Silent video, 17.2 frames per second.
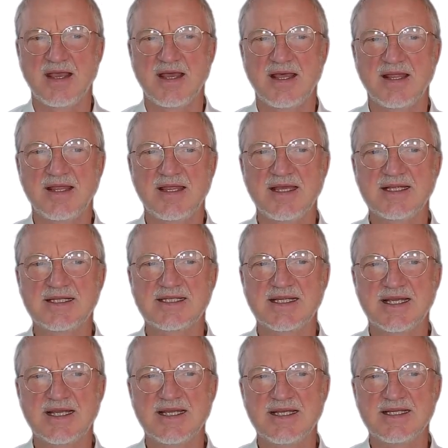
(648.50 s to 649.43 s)
This
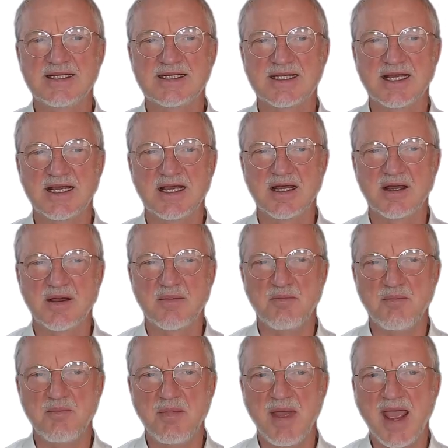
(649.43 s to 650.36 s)
is a
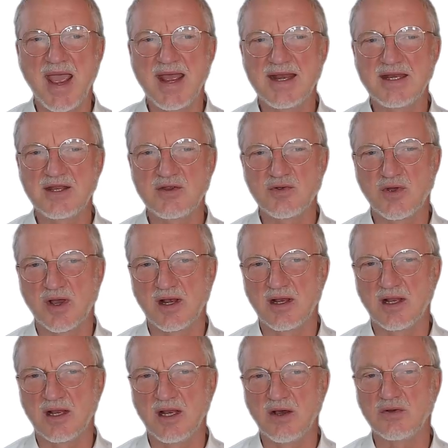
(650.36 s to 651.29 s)

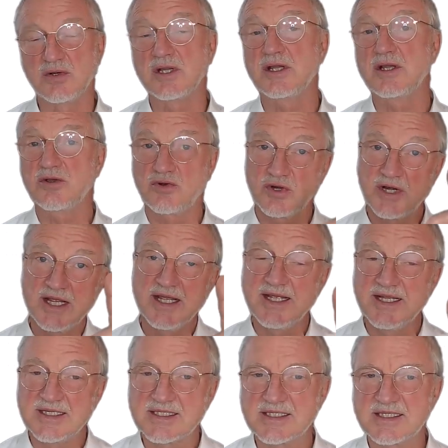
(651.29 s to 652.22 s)
manual load
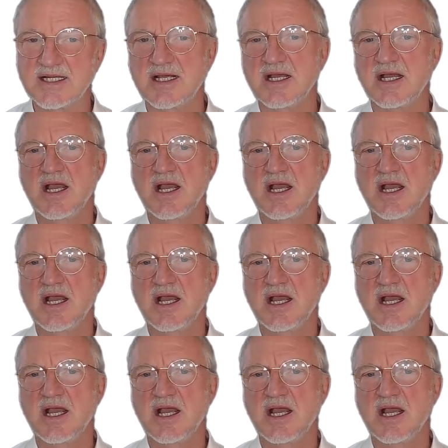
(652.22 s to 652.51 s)
increase